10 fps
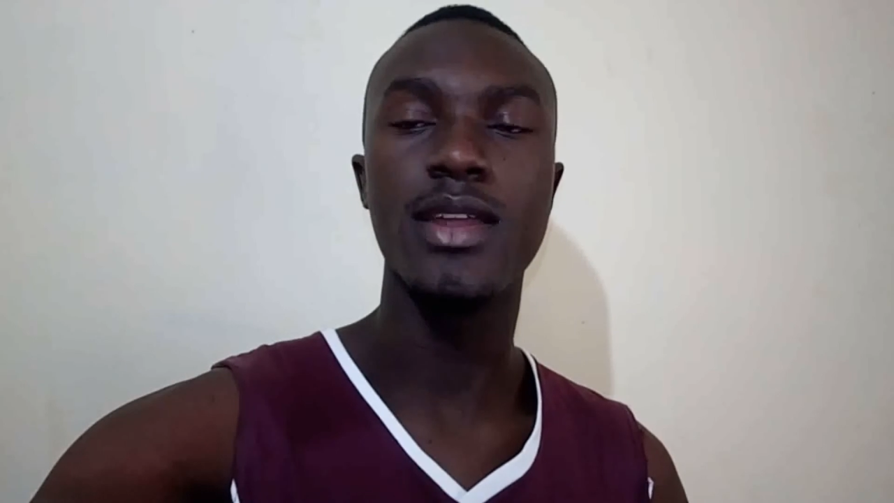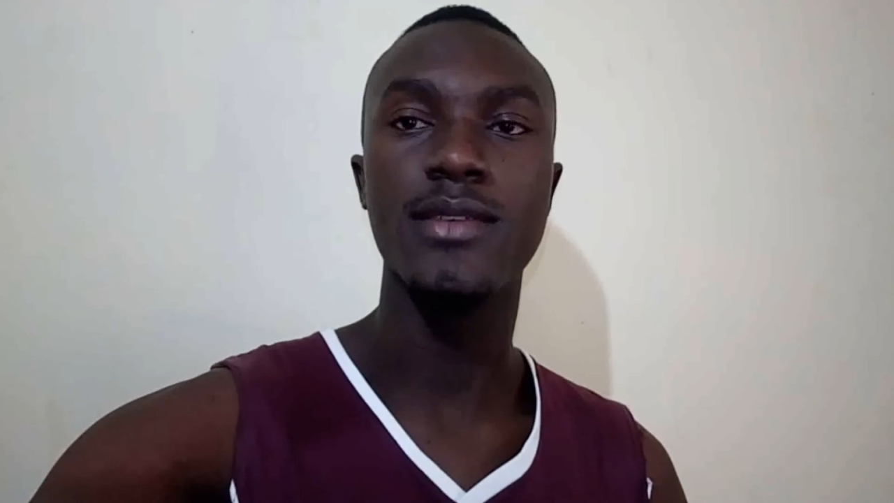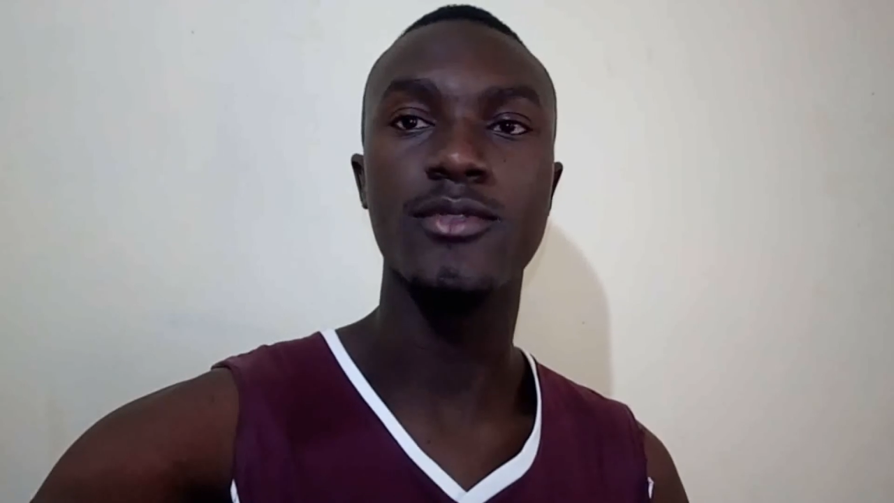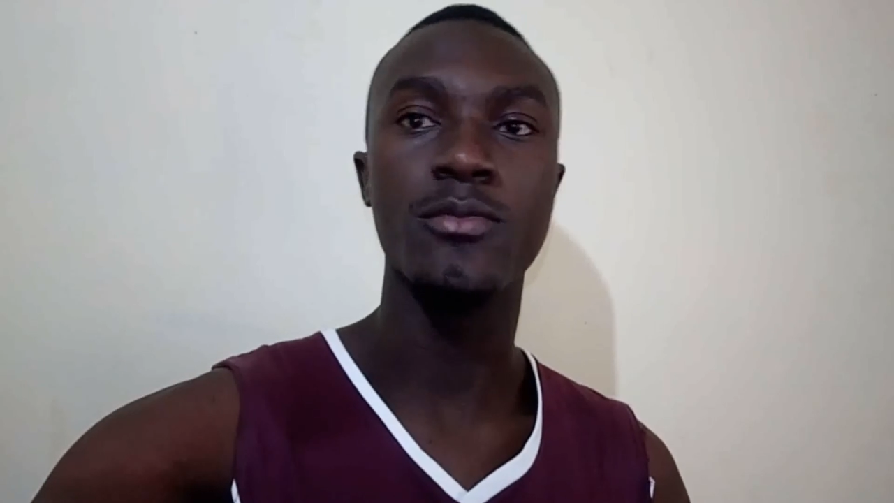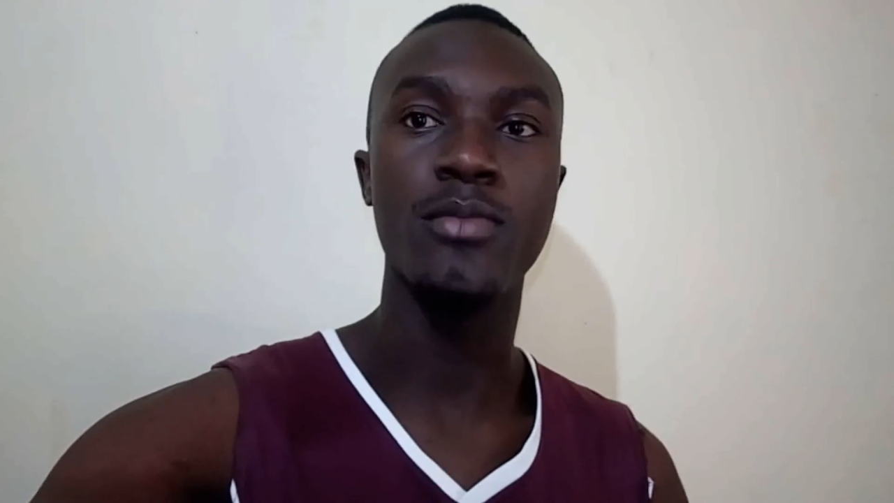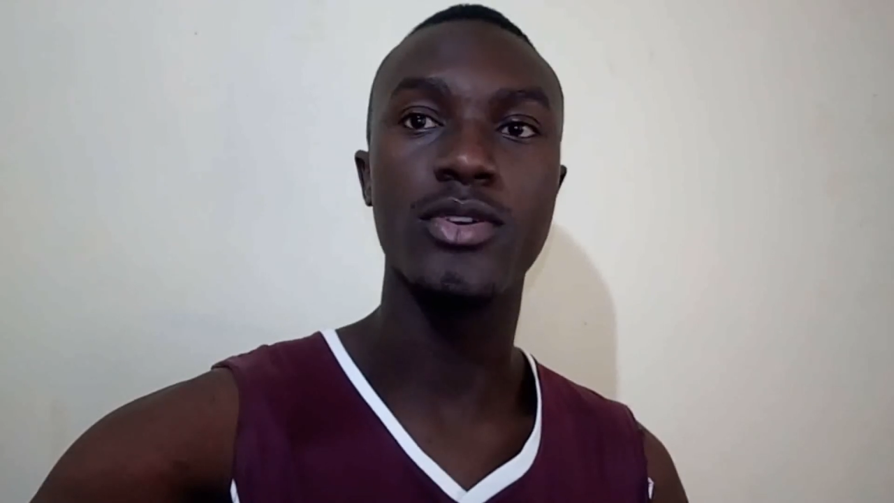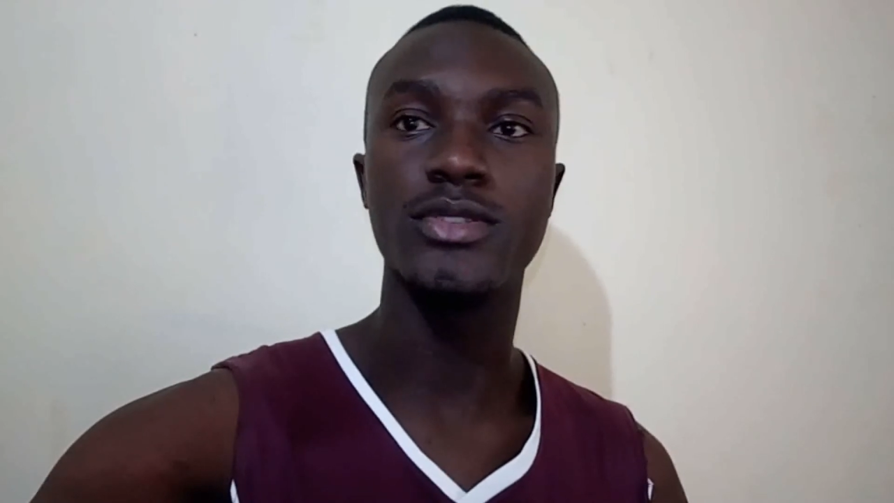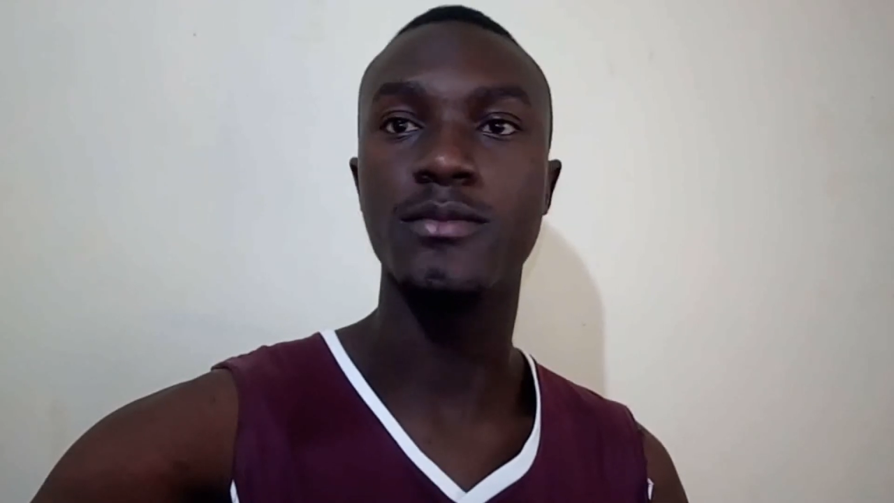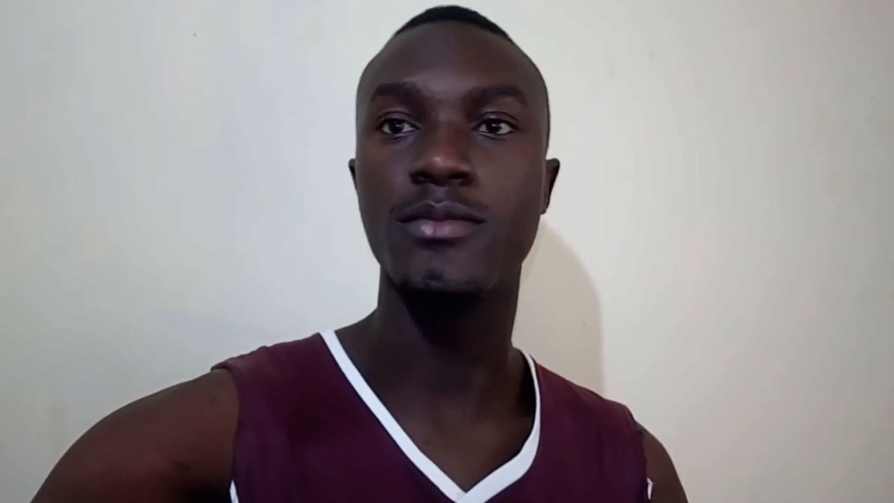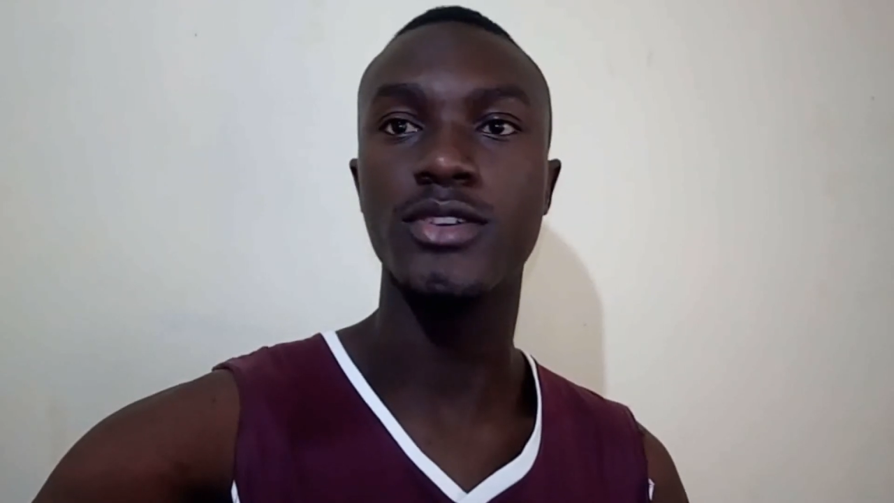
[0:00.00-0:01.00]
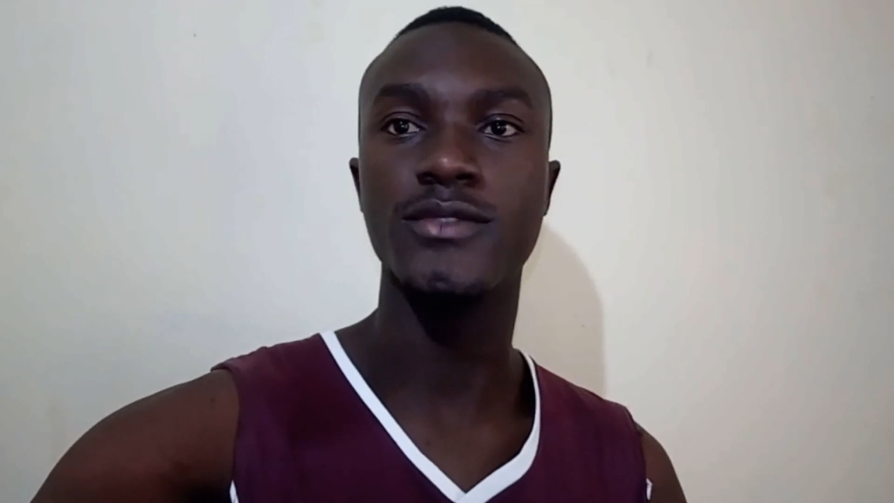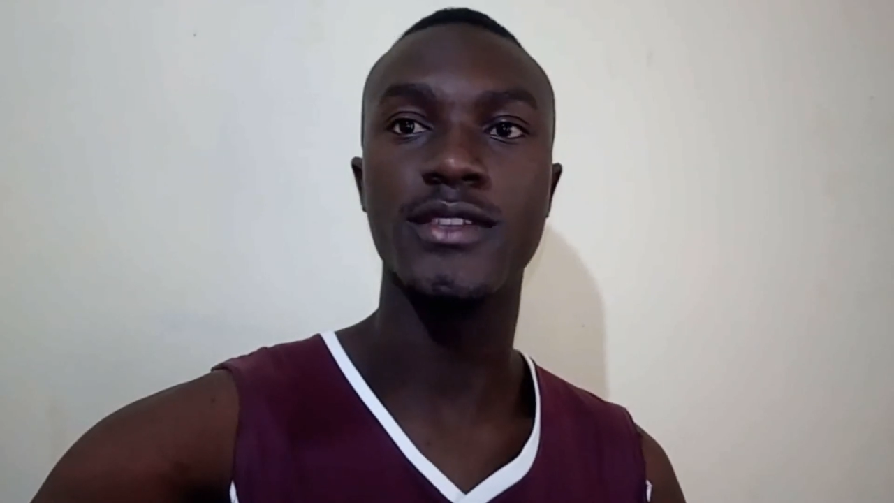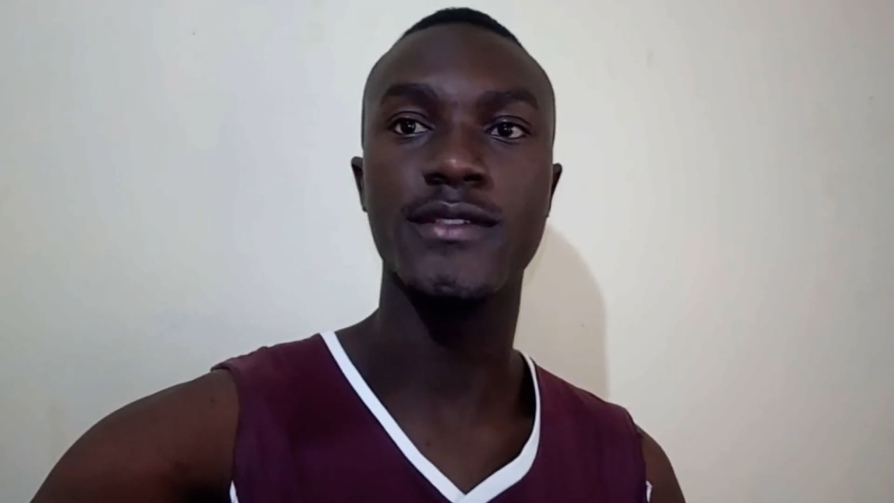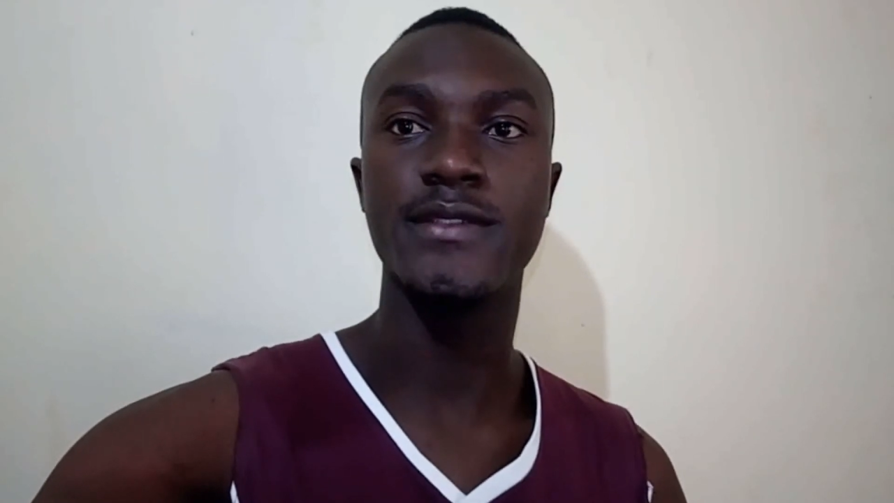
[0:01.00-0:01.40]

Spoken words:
running to box for the